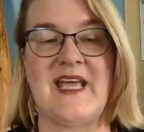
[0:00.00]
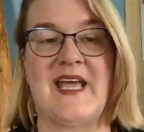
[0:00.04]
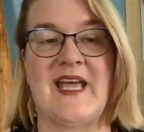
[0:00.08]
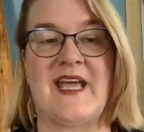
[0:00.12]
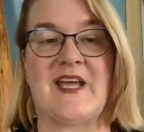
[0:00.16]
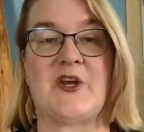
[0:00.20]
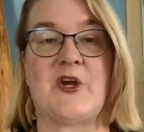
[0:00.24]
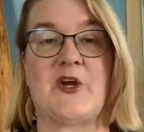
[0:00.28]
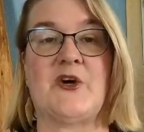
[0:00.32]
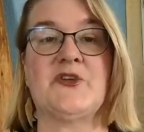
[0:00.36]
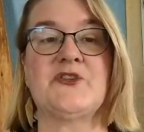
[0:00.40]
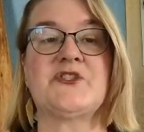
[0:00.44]

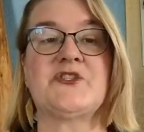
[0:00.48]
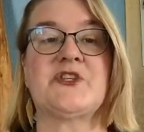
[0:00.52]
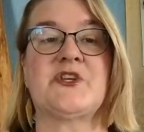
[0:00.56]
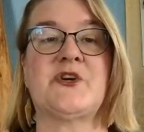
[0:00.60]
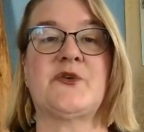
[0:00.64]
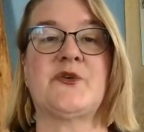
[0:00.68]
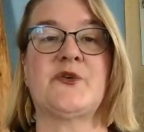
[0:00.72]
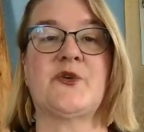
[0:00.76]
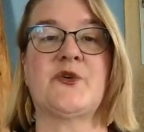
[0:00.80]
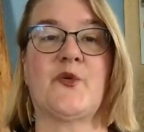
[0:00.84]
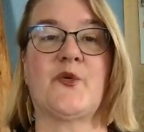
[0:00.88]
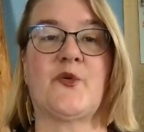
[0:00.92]
and
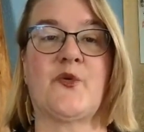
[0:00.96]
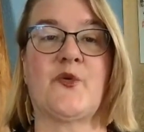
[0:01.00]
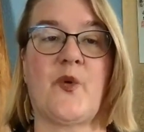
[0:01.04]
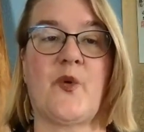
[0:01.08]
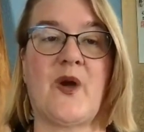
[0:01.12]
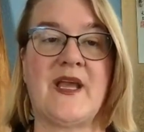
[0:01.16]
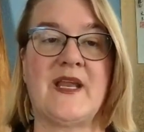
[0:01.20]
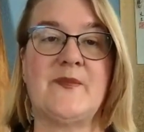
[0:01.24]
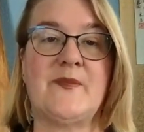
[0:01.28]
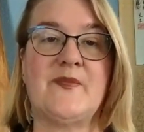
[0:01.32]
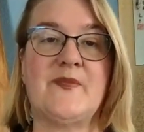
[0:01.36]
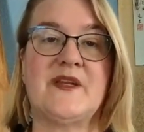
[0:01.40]
also
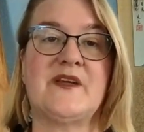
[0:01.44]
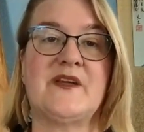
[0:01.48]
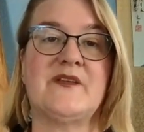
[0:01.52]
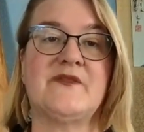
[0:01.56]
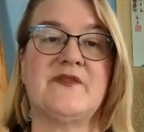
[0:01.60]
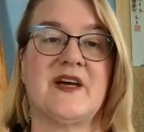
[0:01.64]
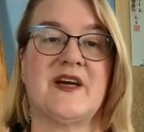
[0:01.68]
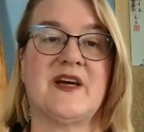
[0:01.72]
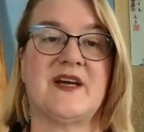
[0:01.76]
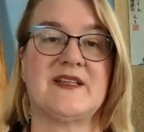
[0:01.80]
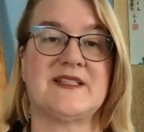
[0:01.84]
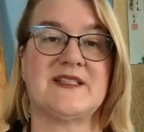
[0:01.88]
quite a bit
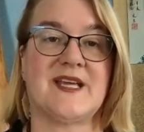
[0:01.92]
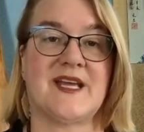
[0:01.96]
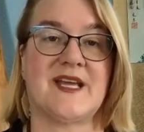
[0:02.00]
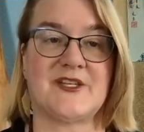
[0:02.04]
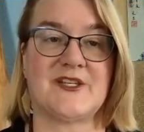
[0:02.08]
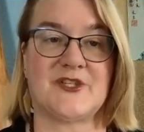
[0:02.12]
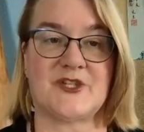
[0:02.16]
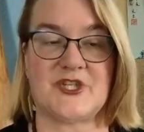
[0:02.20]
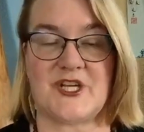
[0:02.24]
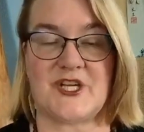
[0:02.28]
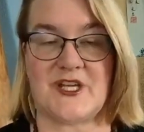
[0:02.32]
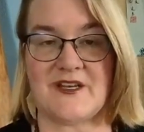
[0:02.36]
of
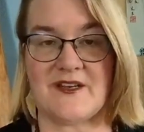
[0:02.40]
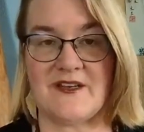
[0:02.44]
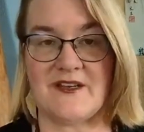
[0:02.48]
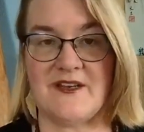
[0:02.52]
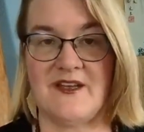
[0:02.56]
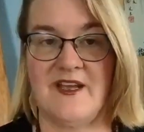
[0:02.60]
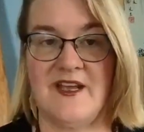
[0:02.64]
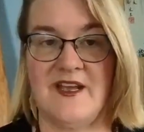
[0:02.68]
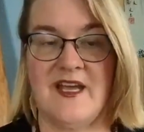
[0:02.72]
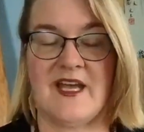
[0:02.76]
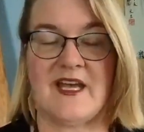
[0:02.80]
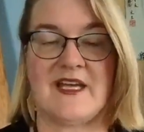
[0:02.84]
attention
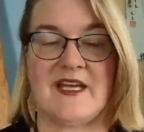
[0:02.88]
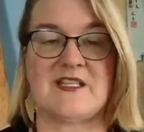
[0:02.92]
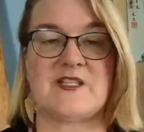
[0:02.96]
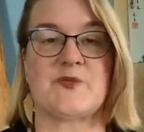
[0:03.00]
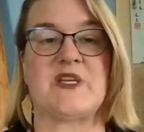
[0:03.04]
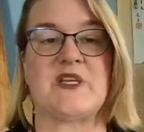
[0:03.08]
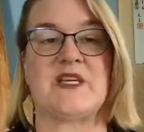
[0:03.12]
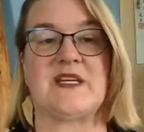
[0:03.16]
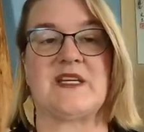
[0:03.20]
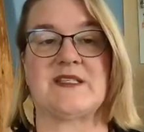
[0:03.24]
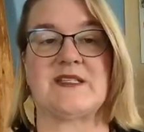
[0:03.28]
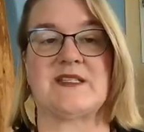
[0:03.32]
as
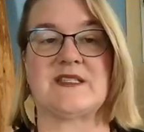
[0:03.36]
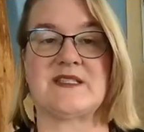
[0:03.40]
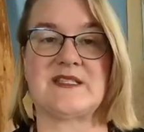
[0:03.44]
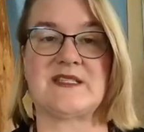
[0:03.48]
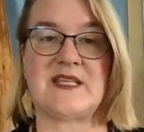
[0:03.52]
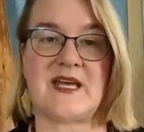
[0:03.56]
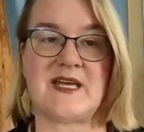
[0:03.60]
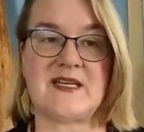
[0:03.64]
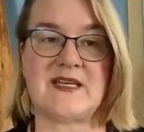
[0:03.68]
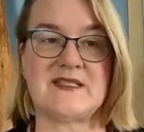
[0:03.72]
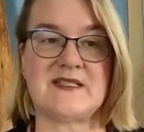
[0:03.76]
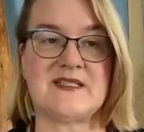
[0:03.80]
we
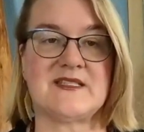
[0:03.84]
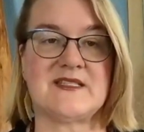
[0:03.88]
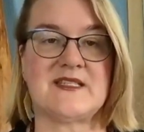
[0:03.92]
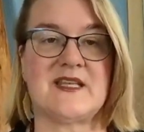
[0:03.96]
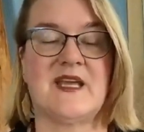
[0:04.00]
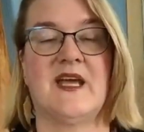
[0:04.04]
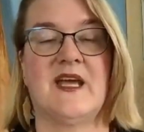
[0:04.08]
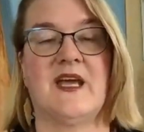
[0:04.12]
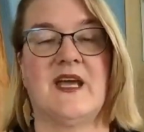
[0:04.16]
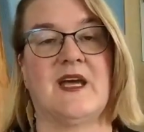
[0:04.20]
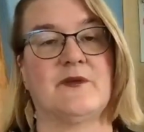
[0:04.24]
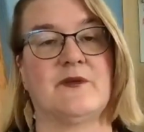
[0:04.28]
assess
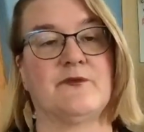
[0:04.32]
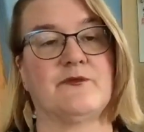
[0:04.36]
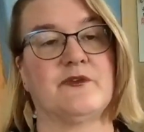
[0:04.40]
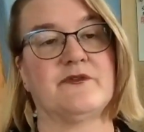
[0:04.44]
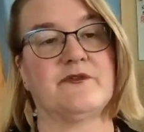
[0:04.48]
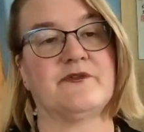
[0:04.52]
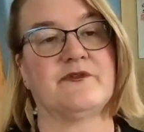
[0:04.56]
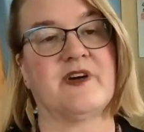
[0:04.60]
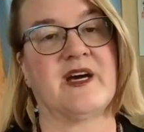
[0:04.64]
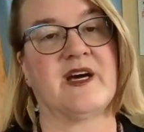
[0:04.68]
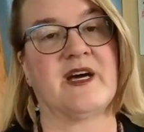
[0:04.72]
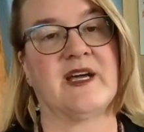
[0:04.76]
and
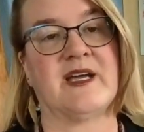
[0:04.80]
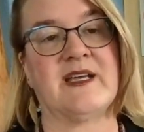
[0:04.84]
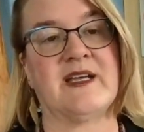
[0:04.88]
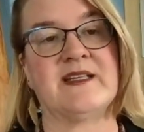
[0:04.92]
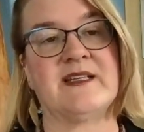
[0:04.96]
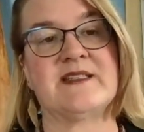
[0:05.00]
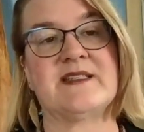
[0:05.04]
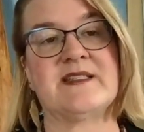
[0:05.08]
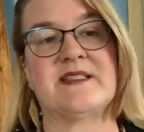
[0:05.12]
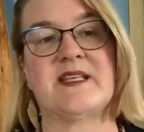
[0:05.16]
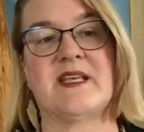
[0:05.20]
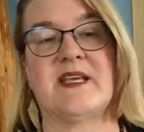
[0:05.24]

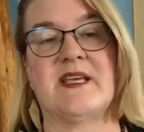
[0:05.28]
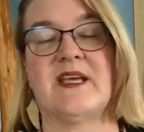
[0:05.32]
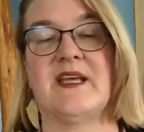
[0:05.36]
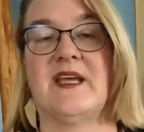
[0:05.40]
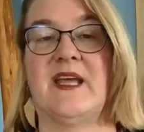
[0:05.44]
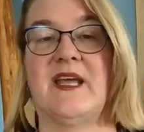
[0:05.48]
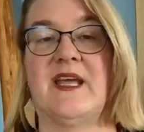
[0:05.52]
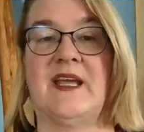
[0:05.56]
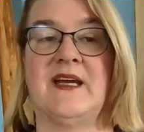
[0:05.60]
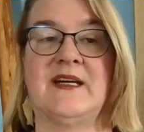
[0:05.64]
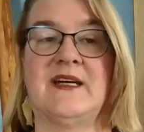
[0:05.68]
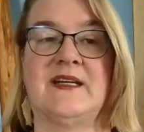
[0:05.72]
revise
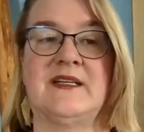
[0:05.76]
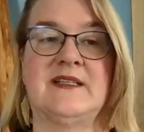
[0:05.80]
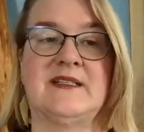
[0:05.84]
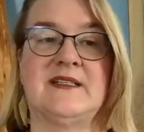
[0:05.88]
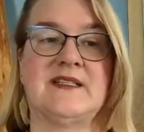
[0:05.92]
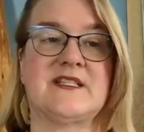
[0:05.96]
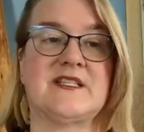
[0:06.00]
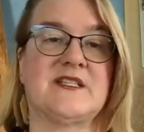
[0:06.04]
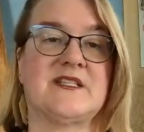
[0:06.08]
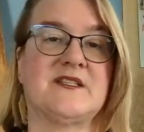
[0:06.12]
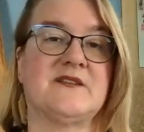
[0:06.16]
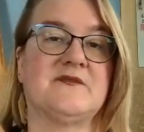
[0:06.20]

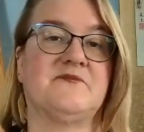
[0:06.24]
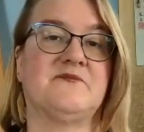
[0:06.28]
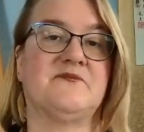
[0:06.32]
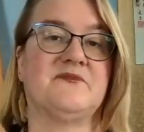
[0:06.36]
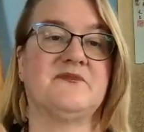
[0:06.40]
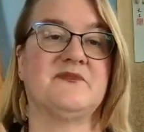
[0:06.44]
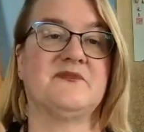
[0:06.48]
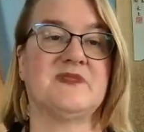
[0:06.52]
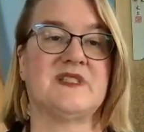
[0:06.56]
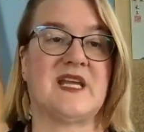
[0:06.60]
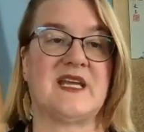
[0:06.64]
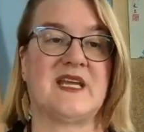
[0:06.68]
and
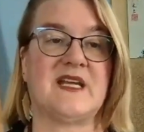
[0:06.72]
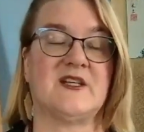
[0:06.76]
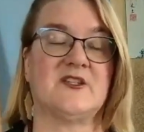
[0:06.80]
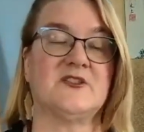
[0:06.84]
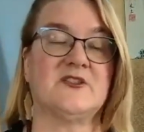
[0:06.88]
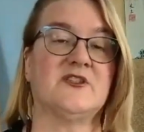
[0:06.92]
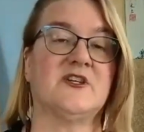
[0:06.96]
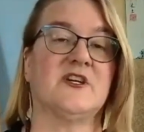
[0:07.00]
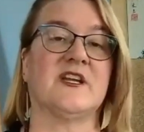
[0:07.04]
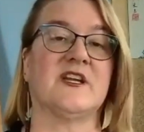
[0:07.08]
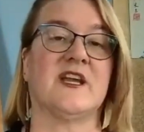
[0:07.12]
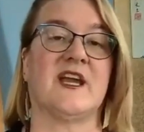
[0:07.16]
take a
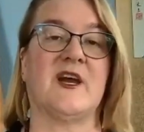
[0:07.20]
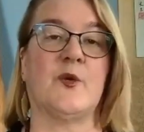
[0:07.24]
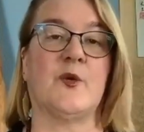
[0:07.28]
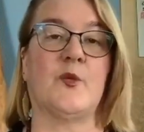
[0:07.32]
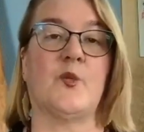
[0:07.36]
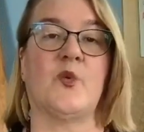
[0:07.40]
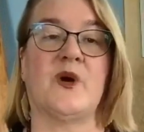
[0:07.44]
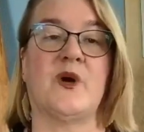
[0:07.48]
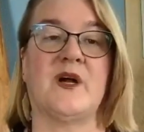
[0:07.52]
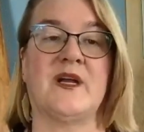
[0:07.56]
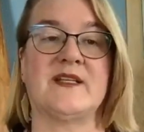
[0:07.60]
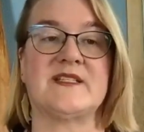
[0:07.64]
look at
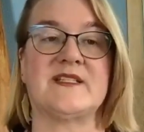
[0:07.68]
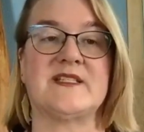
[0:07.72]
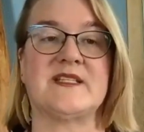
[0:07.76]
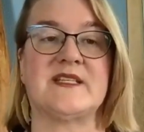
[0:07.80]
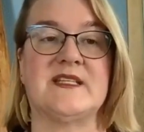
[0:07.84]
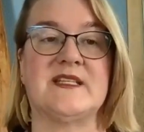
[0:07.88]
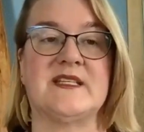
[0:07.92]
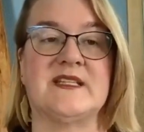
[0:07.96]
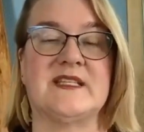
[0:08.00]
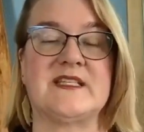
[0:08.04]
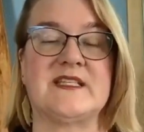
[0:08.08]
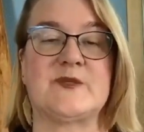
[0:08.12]
what
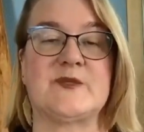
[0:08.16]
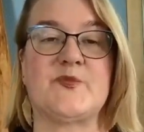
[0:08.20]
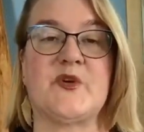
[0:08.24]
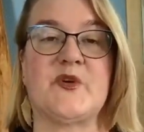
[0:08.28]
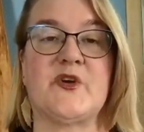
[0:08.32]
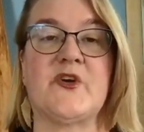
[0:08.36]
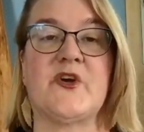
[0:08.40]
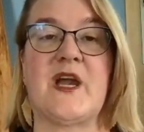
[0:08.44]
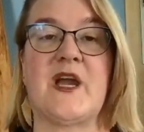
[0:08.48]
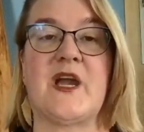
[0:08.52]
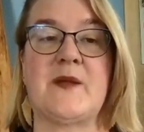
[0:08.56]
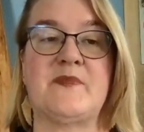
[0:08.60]
this
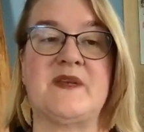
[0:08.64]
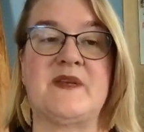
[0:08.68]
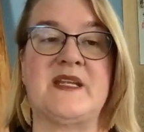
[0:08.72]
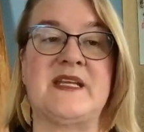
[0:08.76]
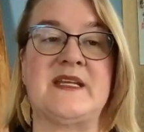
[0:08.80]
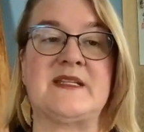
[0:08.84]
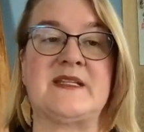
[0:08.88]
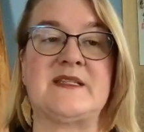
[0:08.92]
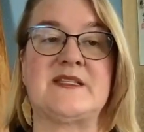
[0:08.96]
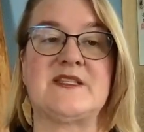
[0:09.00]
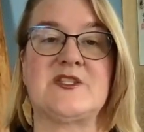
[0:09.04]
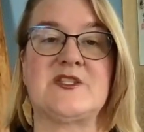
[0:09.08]
program
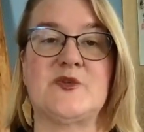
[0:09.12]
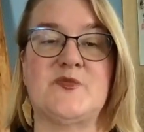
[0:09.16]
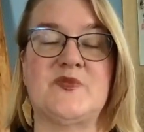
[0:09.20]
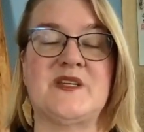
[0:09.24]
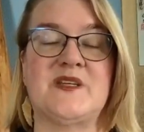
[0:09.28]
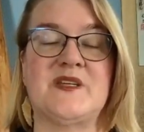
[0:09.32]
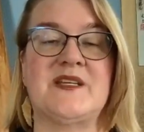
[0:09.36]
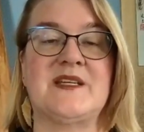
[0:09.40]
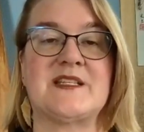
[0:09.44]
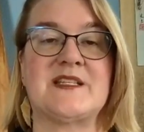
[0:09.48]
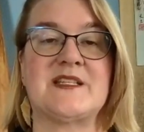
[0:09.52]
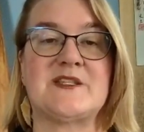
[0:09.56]
needs to
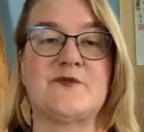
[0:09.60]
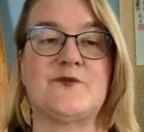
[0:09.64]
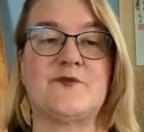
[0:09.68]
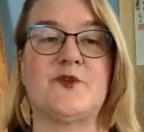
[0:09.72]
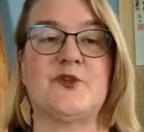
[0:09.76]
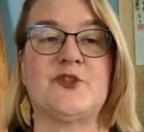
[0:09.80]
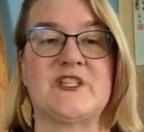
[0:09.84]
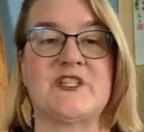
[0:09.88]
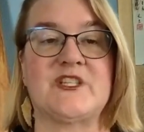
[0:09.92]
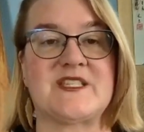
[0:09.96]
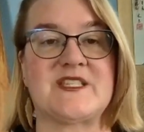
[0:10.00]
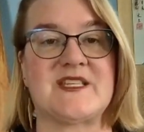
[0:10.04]
be its
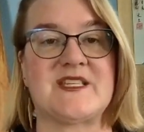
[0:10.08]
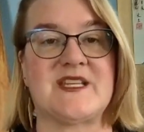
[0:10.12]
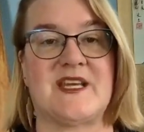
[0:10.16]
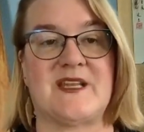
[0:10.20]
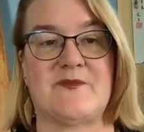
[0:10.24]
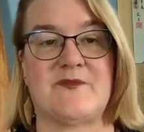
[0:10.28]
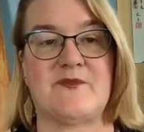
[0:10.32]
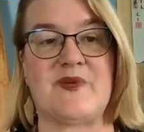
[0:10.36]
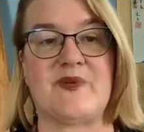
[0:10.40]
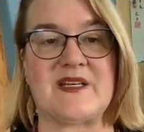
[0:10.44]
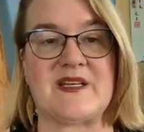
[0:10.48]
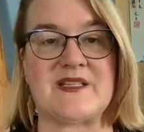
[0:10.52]
fullest
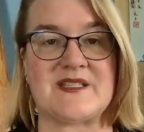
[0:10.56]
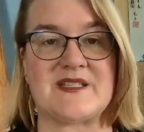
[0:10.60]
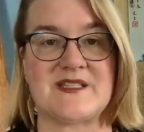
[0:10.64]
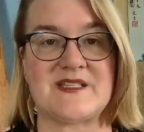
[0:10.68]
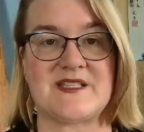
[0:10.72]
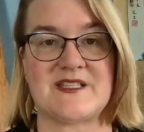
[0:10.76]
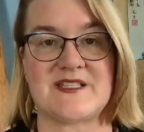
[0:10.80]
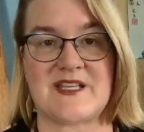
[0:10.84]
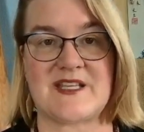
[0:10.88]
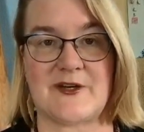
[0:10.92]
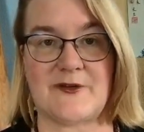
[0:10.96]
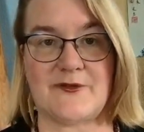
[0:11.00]
and best
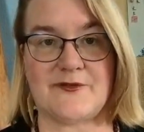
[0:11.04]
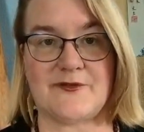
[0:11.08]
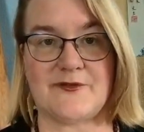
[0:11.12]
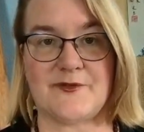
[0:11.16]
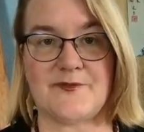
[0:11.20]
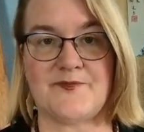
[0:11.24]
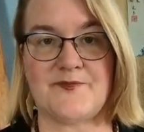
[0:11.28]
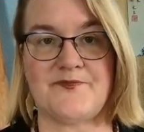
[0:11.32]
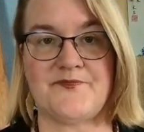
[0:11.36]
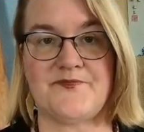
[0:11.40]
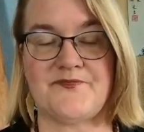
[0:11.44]
self.